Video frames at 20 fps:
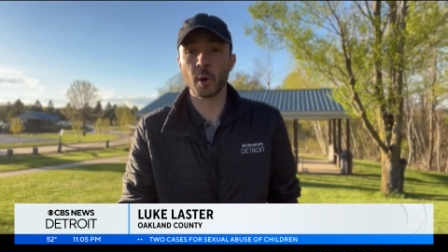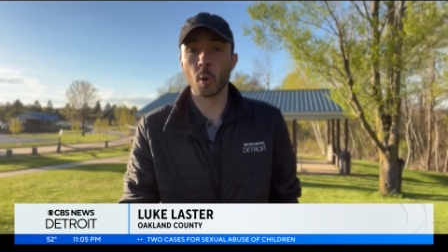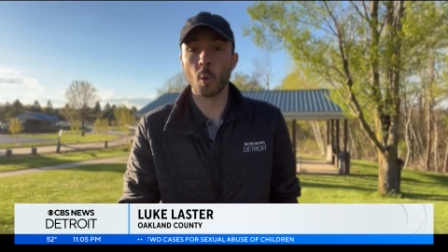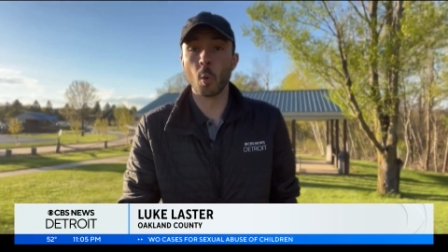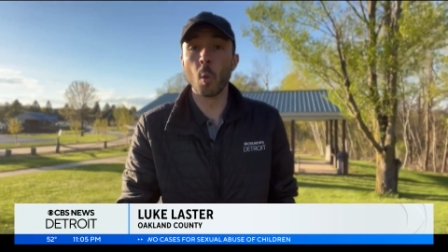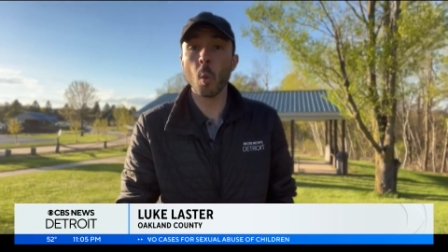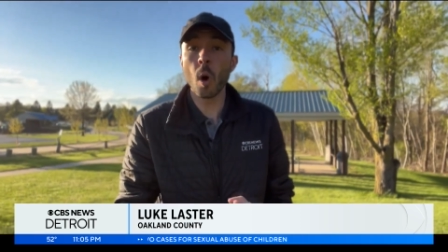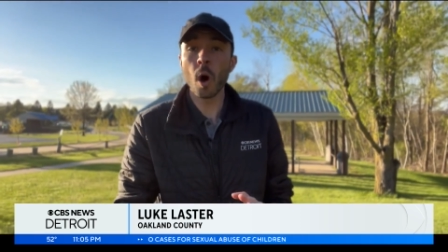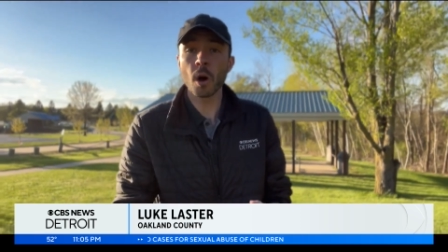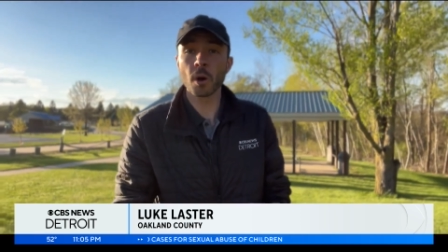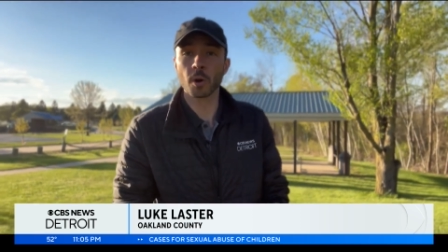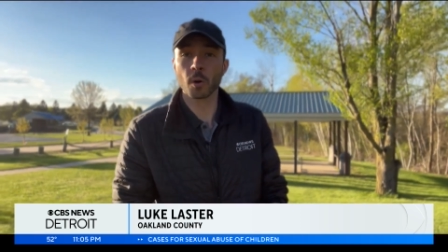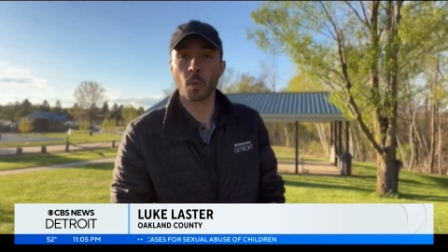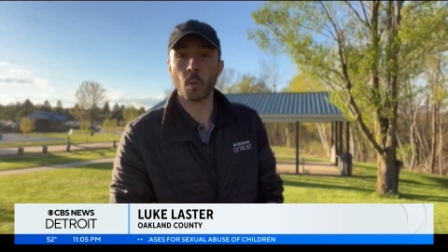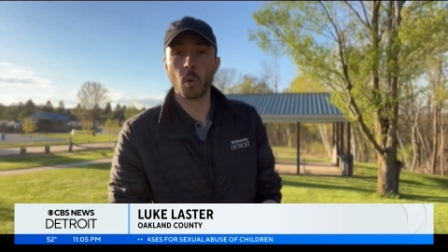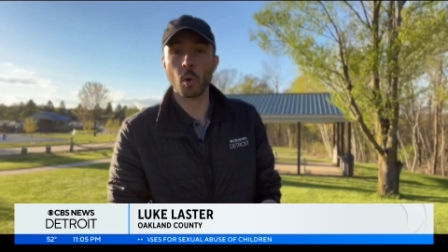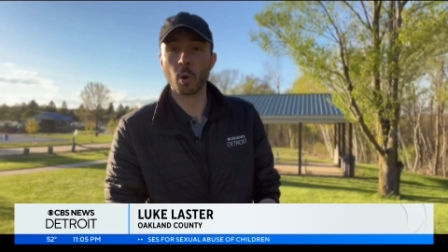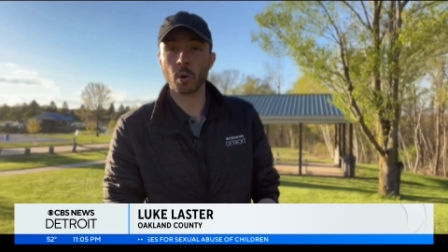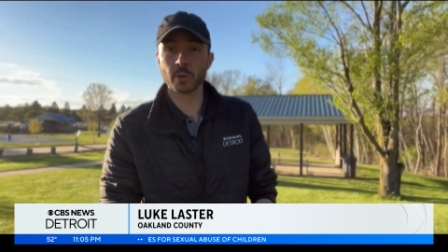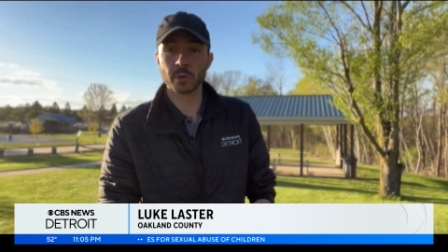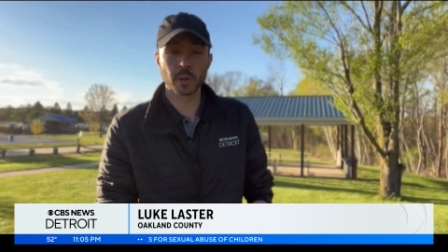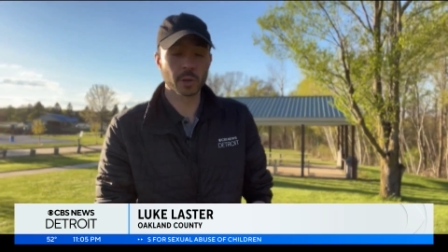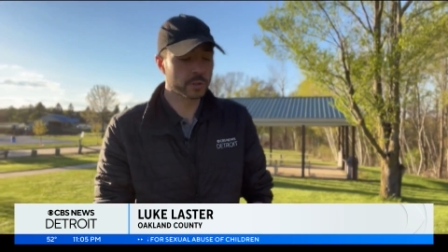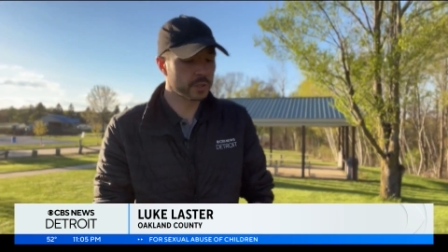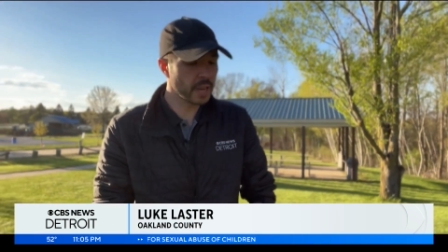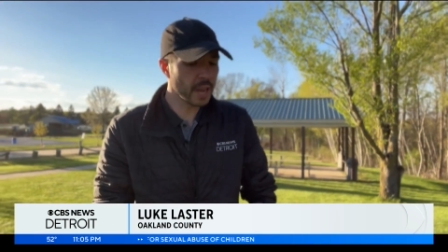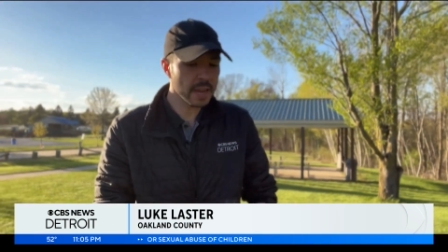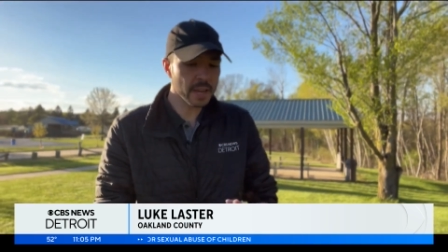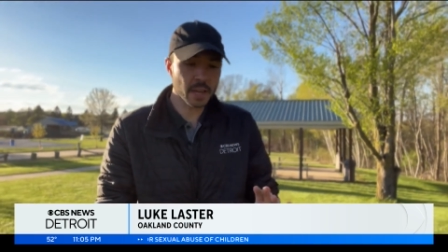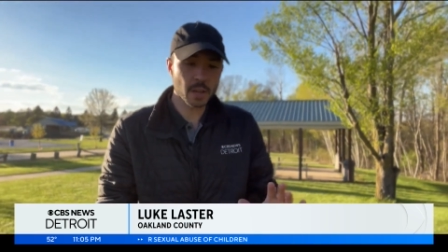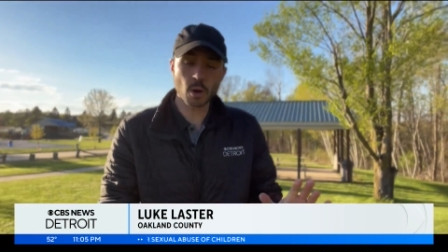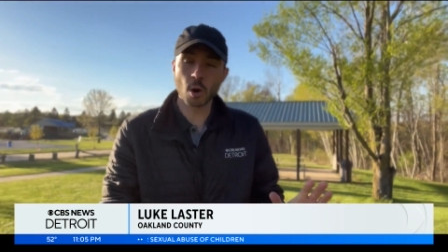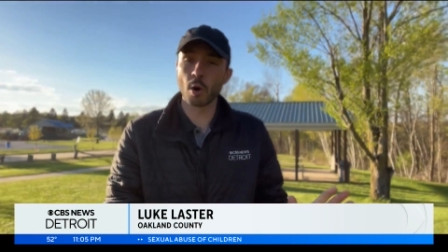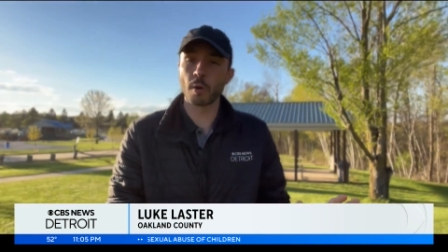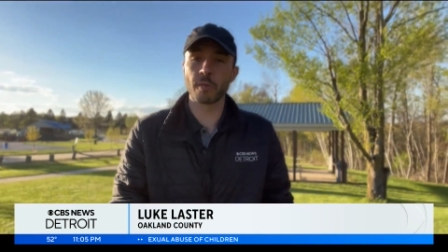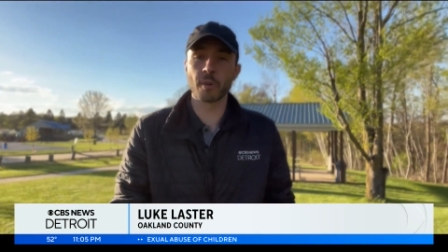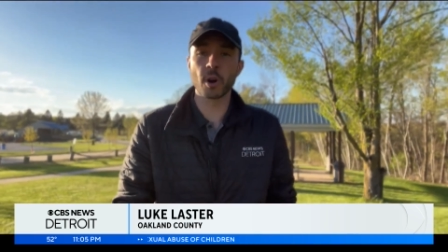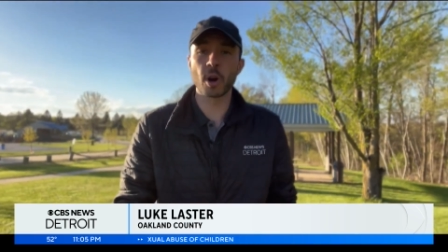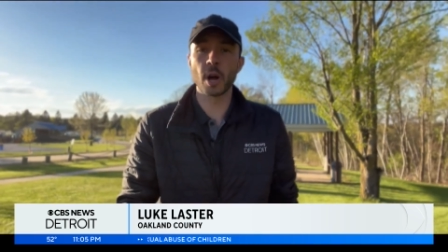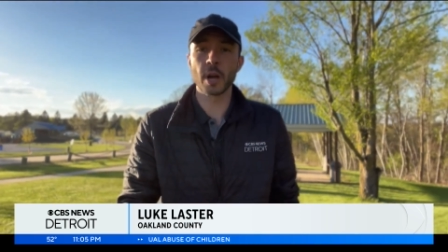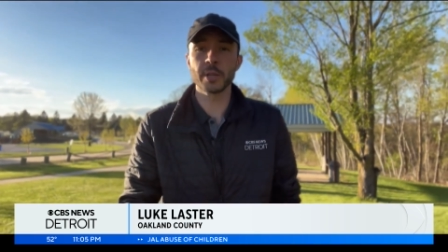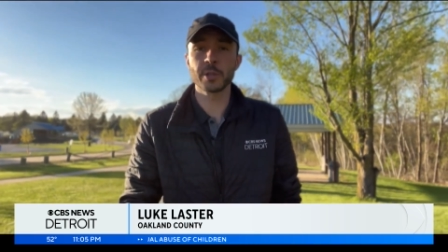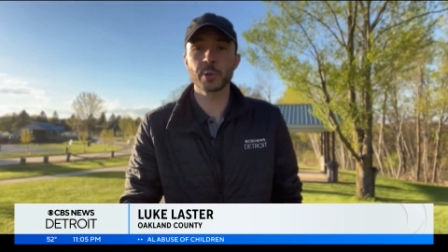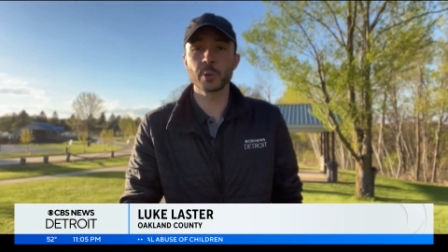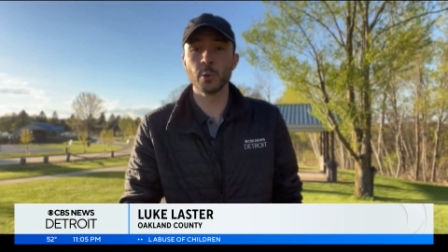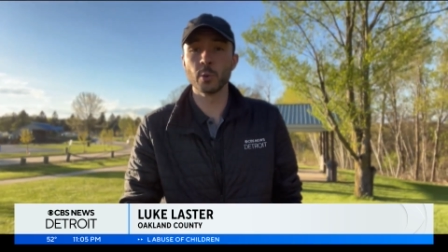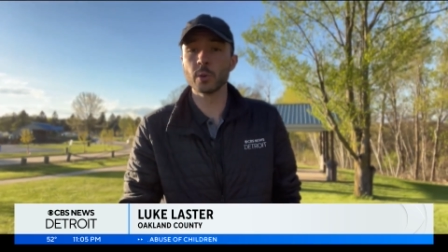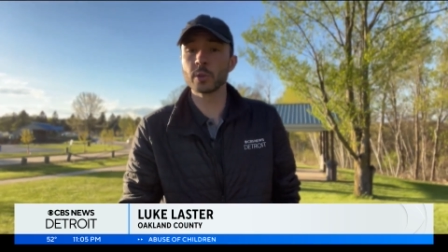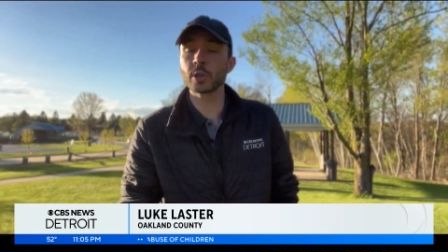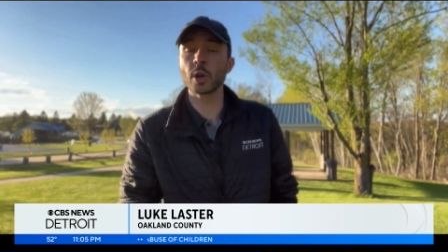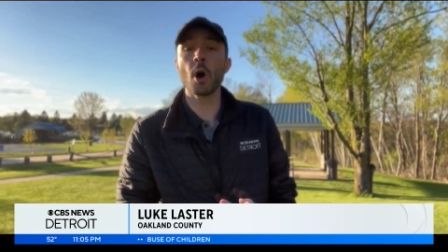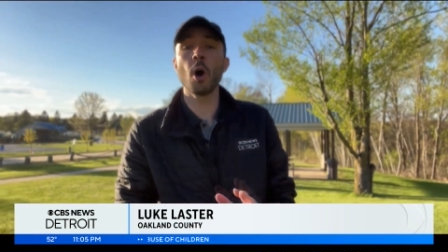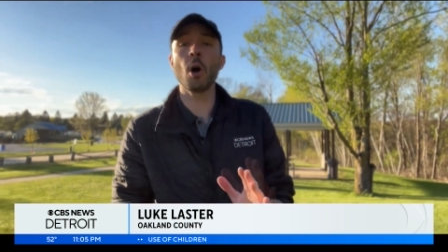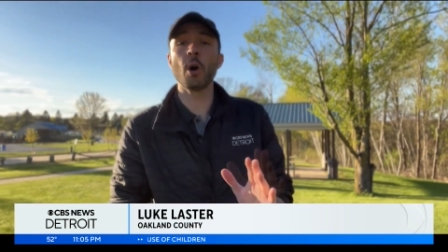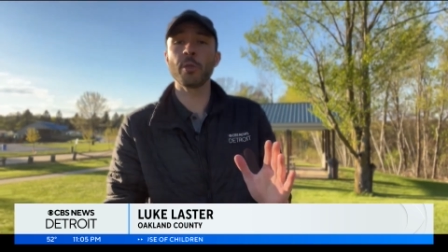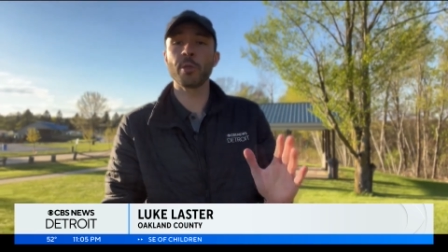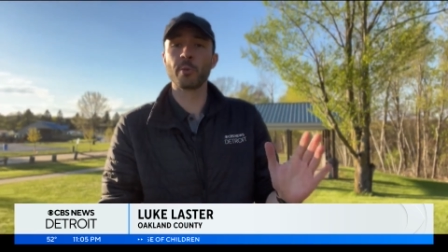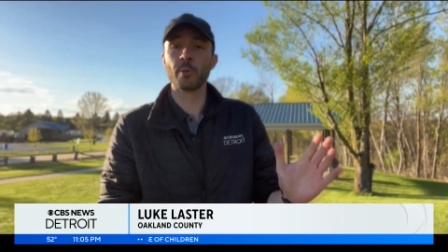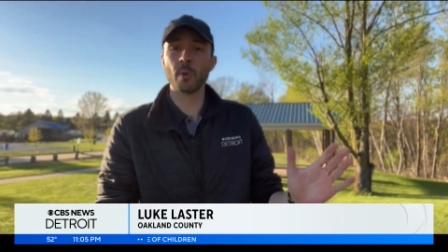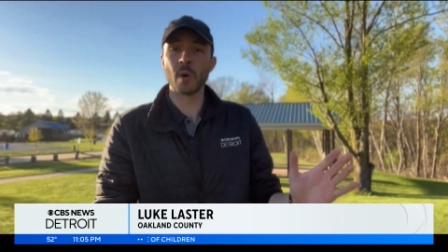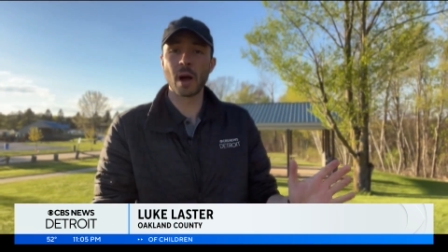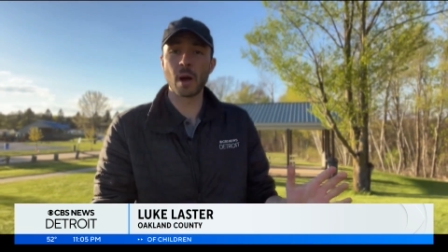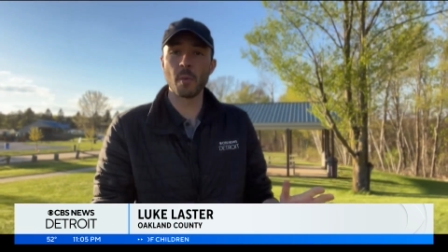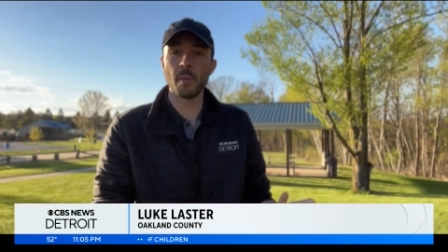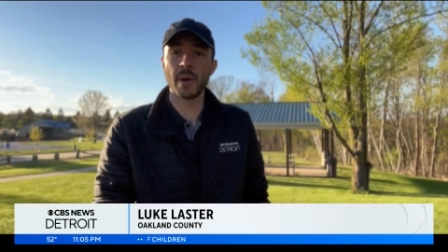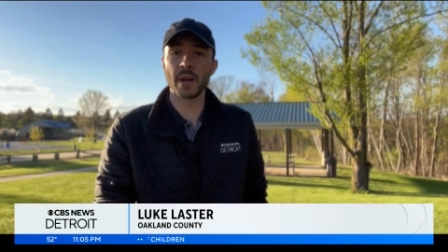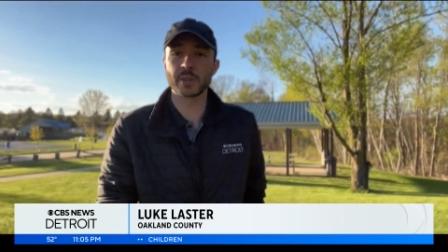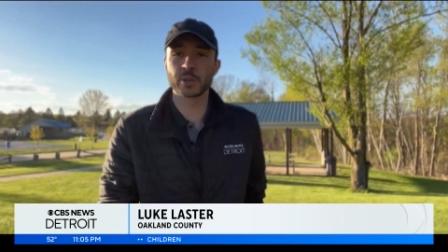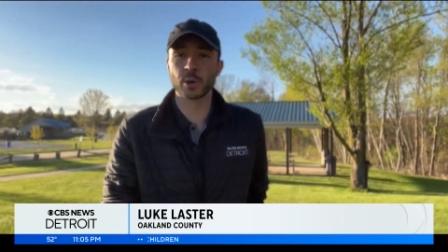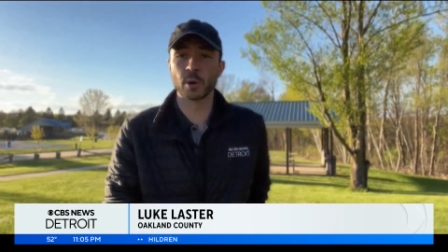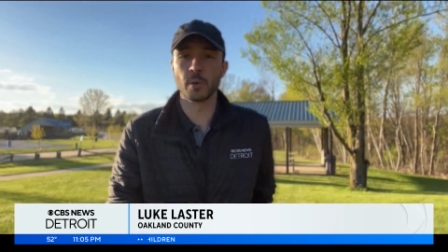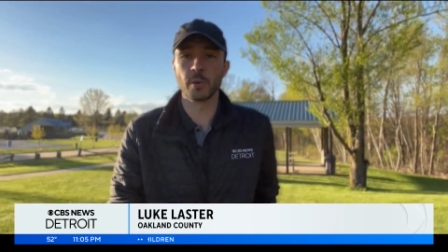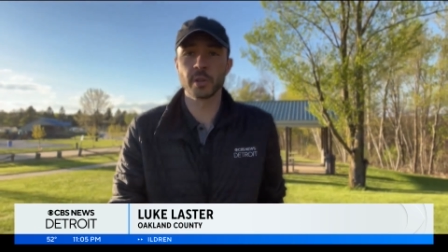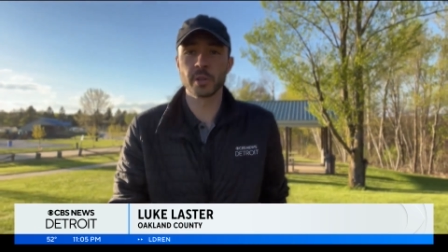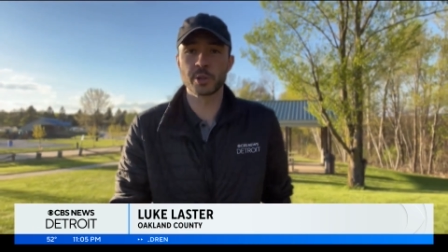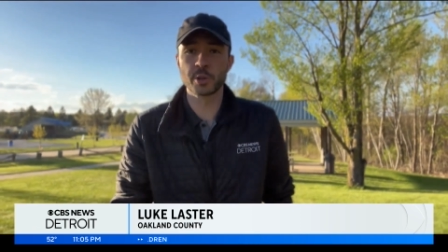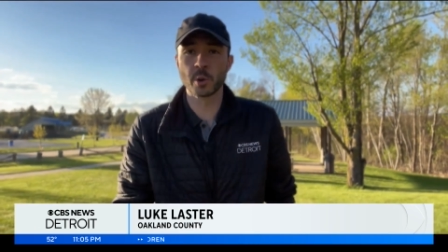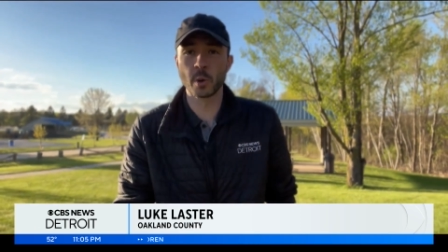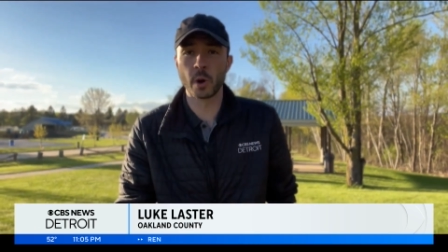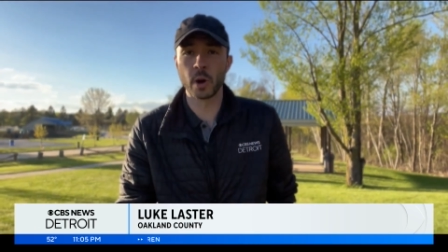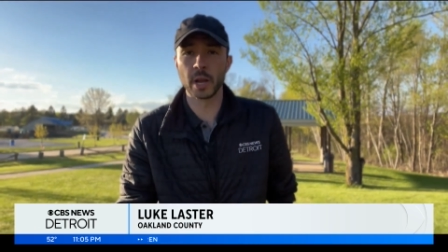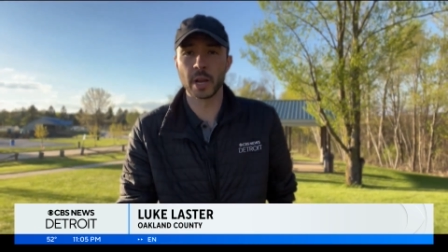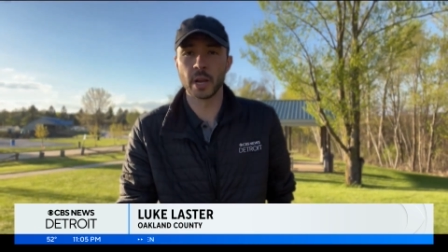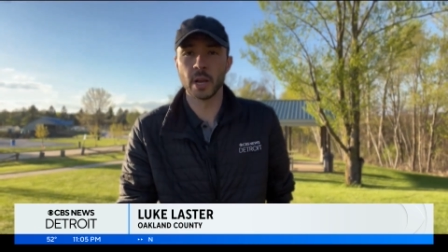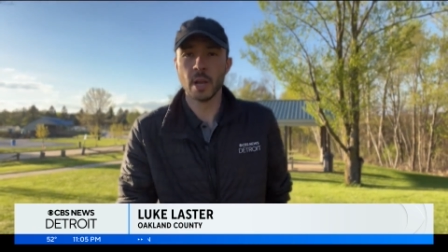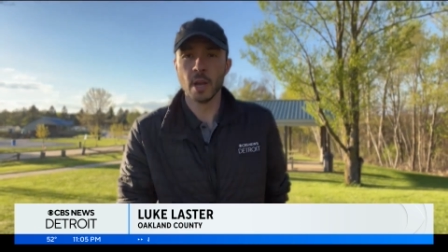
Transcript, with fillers: Water wars are taking over high schools all throughout Metro Detroit.